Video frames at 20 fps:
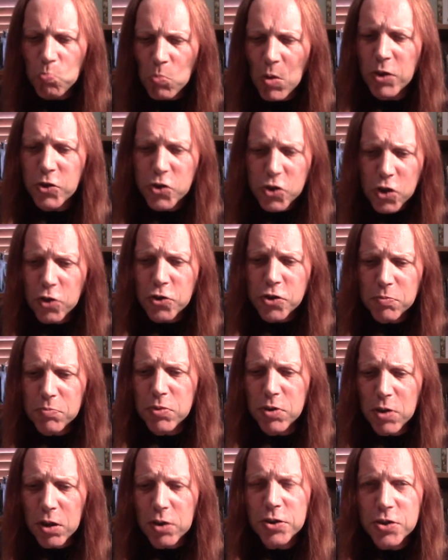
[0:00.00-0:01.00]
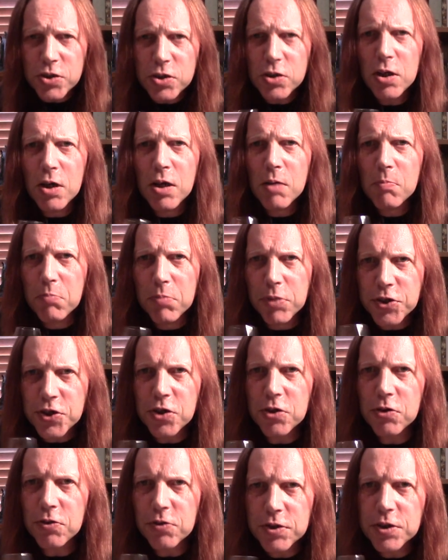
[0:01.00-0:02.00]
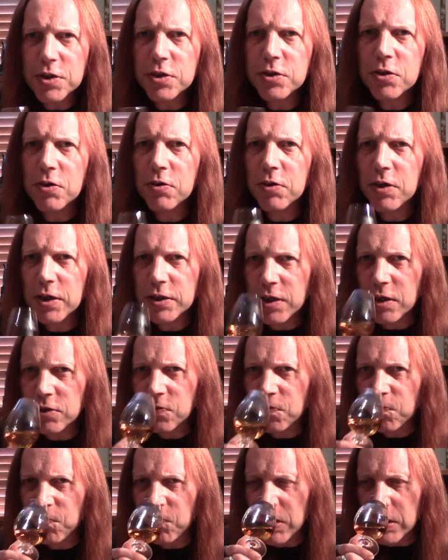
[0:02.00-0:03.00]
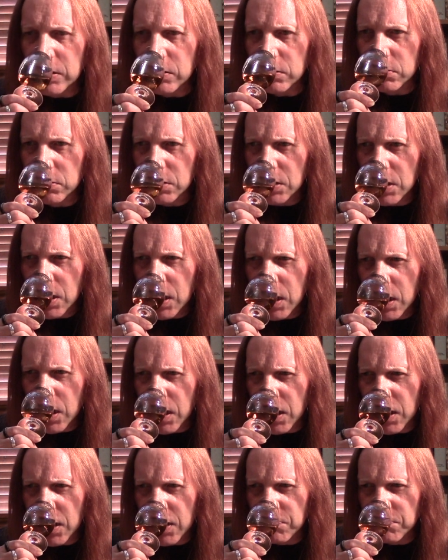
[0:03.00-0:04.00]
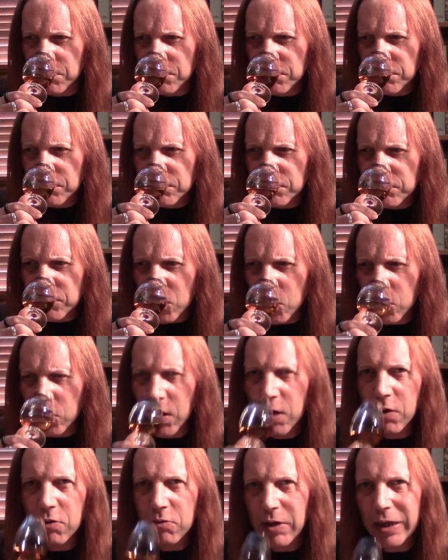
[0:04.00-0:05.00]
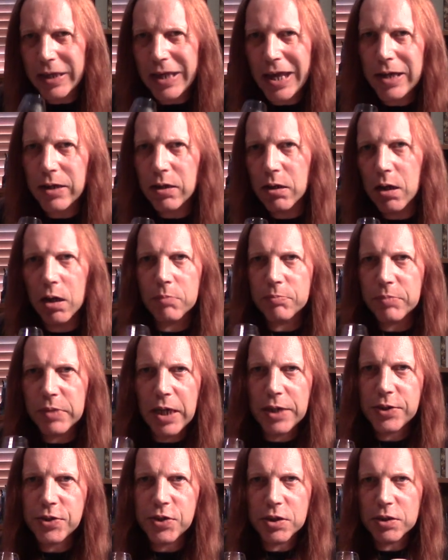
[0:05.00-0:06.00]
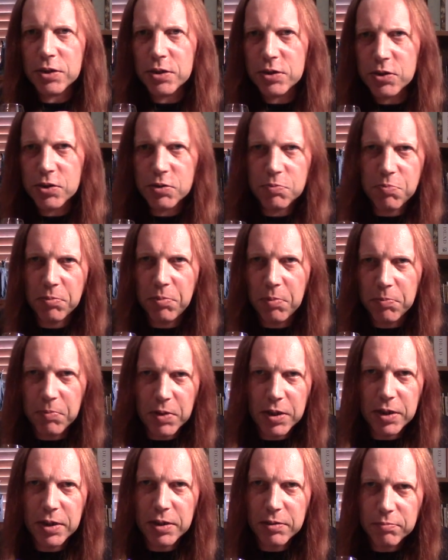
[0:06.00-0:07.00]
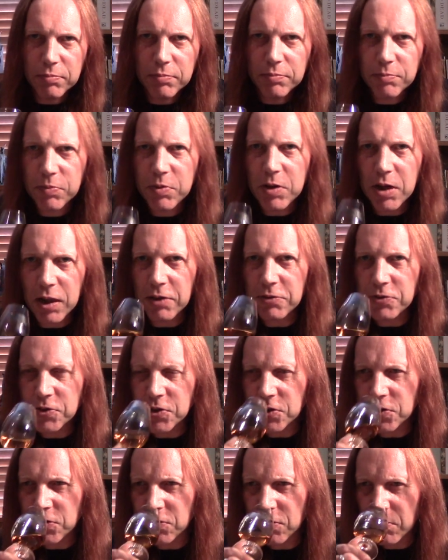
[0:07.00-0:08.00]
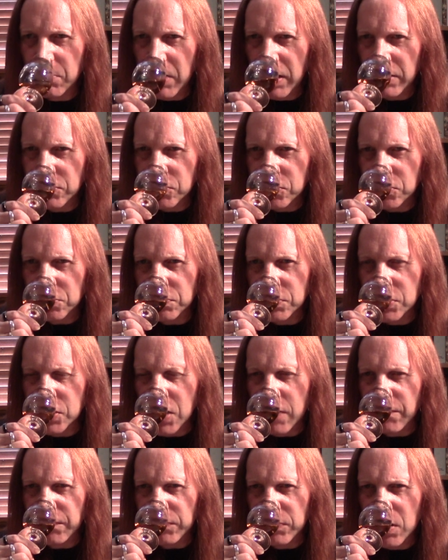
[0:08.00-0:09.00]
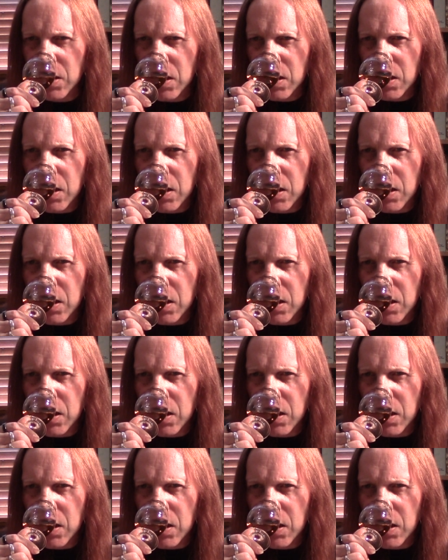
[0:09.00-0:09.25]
It's got some nice maturity to it. It does feel, although again, I'm guessing this is probably closer to about sort of 7.